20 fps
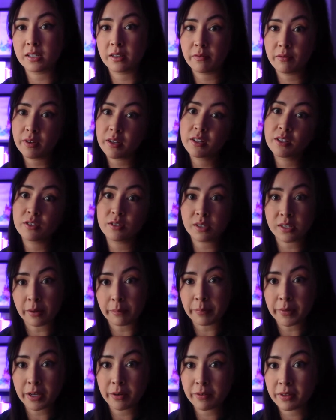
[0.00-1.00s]
if we can do
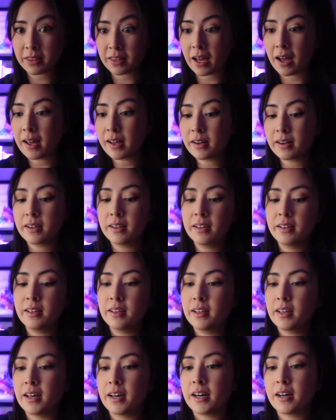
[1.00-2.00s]
something with that.
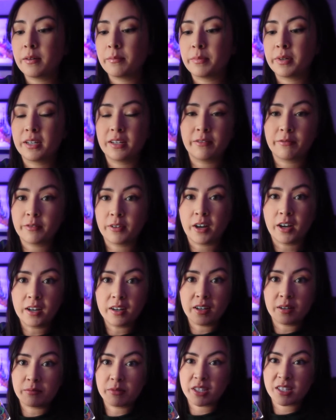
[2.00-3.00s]
But if
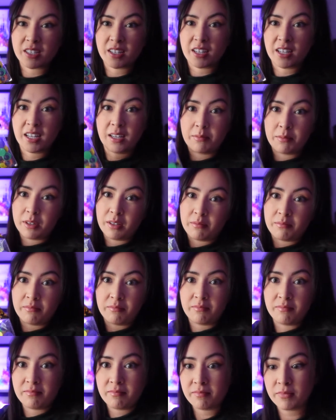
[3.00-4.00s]
not, I'm just gonna keep them
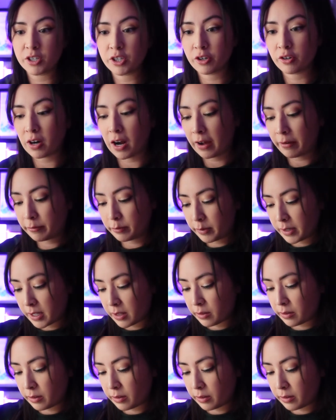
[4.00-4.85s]
to craft with.